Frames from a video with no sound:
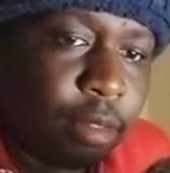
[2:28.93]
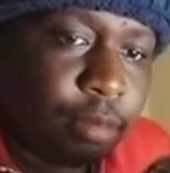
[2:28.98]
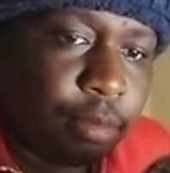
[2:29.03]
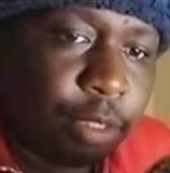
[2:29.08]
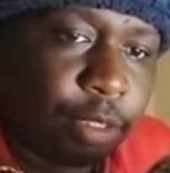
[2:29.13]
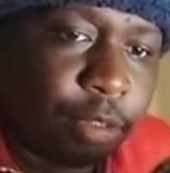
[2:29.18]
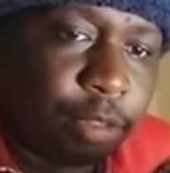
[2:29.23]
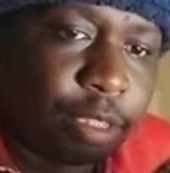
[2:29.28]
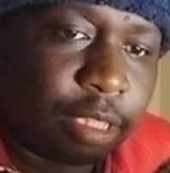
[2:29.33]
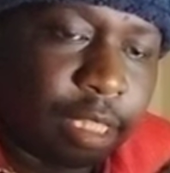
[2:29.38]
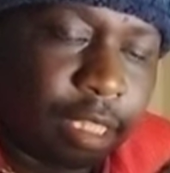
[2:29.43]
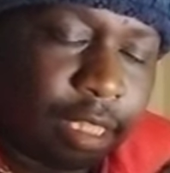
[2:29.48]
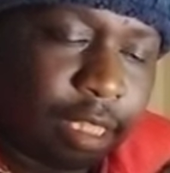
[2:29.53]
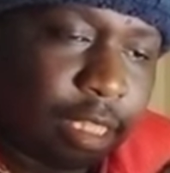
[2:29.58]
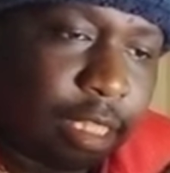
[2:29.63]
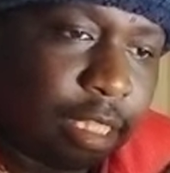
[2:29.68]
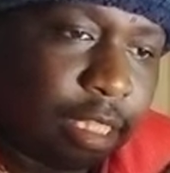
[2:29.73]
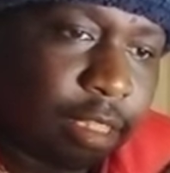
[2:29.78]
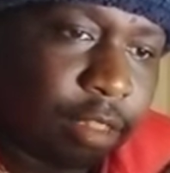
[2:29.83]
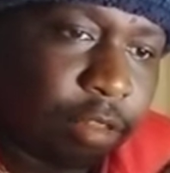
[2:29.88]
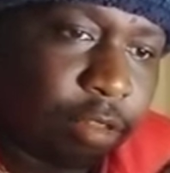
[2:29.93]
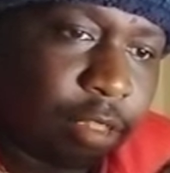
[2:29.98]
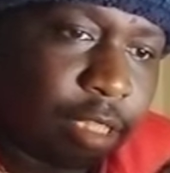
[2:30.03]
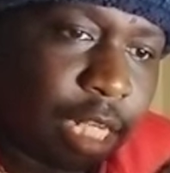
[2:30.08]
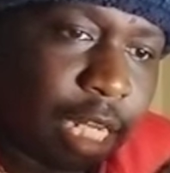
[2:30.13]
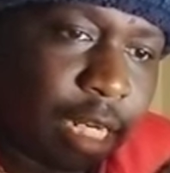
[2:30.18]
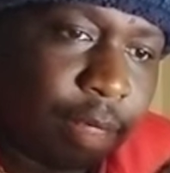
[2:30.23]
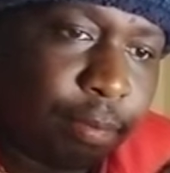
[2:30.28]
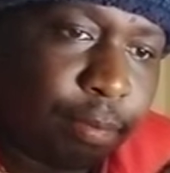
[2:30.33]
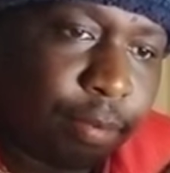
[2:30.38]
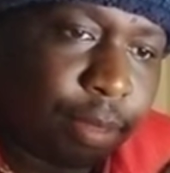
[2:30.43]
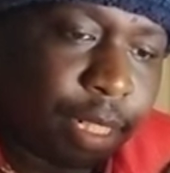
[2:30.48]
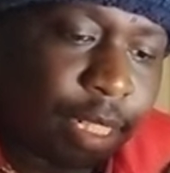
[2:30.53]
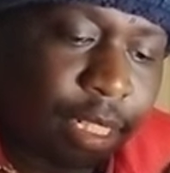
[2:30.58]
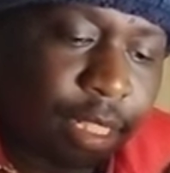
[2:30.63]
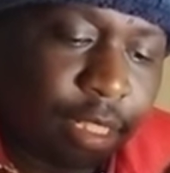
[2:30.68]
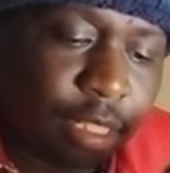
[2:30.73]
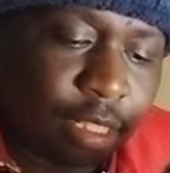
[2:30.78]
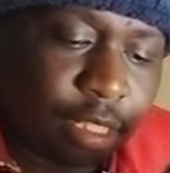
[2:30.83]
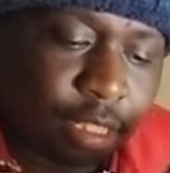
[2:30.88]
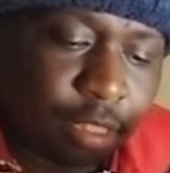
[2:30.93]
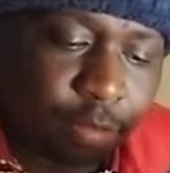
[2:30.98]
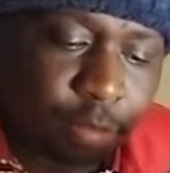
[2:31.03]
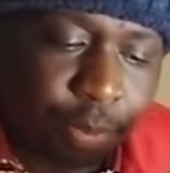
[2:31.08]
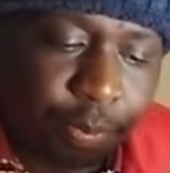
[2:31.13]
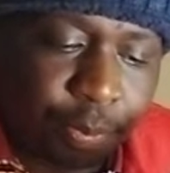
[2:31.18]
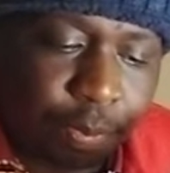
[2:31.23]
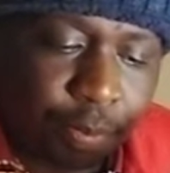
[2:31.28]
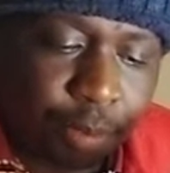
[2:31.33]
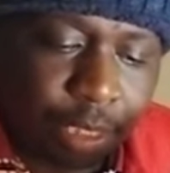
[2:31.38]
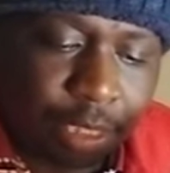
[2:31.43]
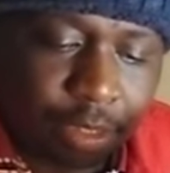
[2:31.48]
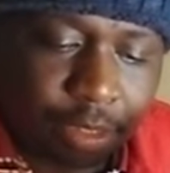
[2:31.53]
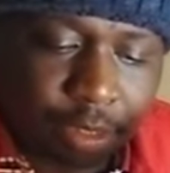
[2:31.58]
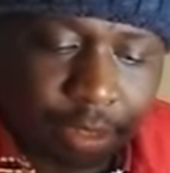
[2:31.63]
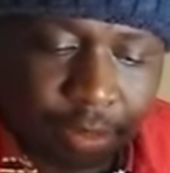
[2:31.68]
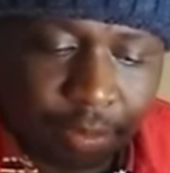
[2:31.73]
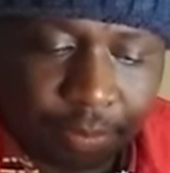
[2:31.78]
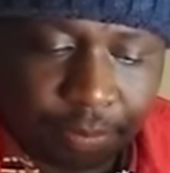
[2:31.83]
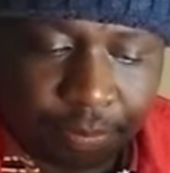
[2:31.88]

because they think those are praying equipment.